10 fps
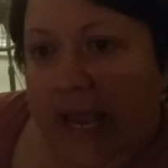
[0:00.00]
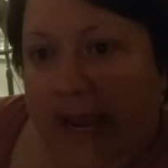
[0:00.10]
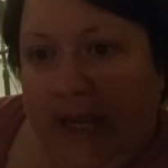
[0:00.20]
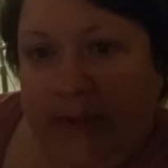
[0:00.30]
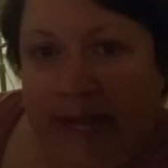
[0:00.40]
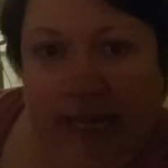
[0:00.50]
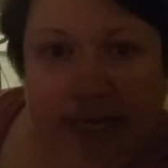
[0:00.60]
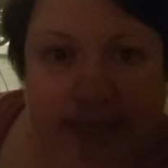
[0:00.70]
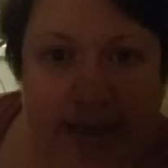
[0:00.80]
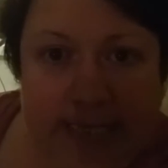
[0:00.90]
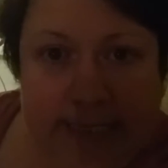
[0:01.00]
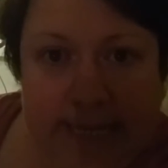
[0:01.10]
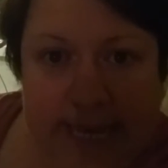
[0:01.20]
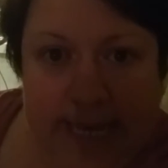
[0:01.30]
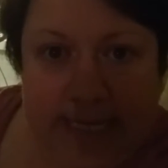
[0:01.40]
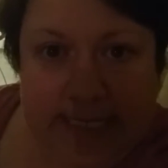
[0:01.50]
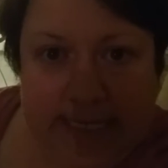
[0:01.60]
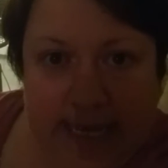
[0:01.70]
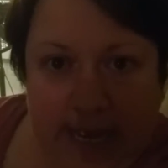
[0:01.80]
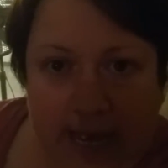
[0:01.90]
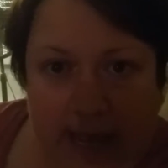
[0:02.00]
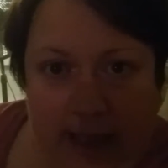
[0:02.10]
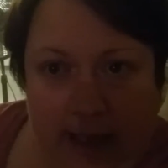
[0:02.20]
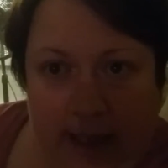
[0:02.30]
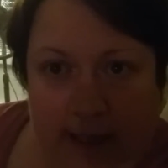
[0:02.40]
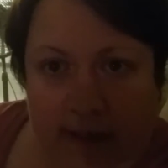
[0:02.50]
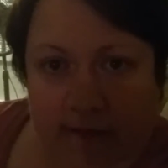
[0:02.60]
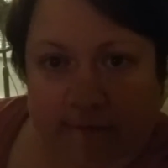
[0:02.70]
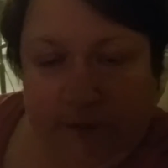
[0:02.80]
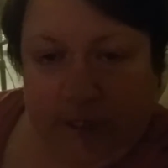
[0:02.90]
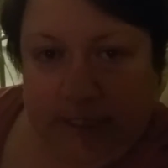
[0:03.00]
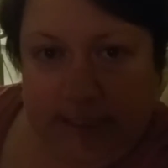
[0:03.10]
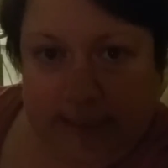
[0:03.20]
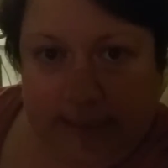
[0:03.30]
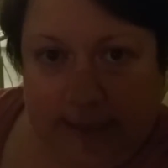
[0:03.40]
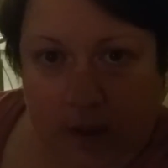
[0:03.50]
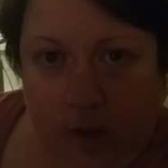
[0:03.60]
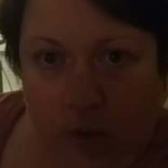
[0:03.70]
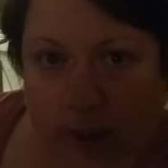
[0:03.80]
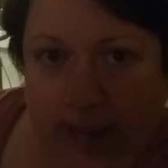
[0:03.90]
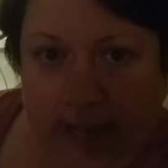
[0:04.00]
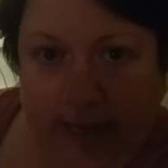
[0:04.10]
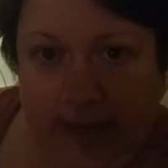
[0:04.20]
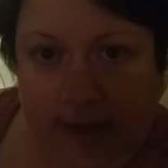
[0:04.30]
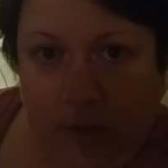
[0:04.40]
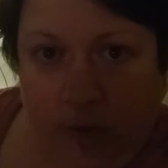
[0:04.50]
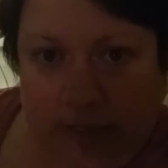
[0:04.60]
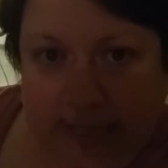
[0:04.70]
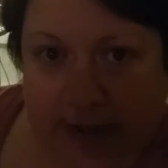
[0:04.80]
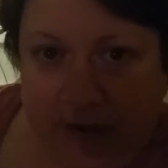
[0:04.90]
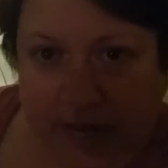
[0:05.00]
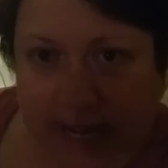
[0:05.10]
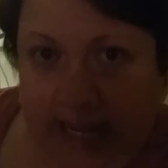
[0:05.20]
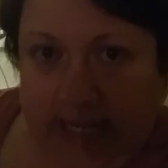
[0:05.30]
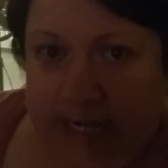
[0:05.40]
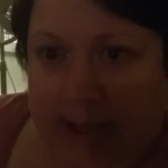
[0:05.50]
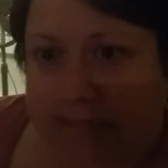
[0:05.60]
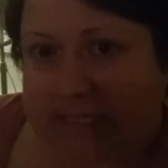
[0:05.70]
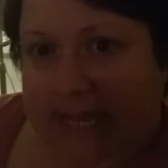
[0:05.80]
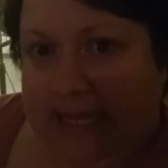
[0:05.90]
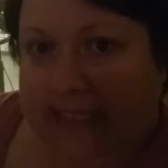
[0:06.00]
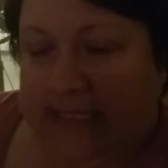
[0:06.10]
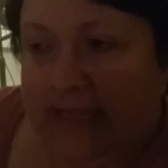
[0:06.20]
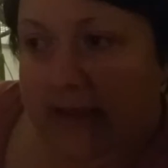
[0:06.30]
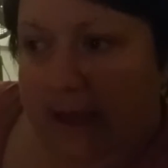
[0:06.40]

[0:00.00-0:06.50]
Anyway, that's it for this weigh-in Saturday and update.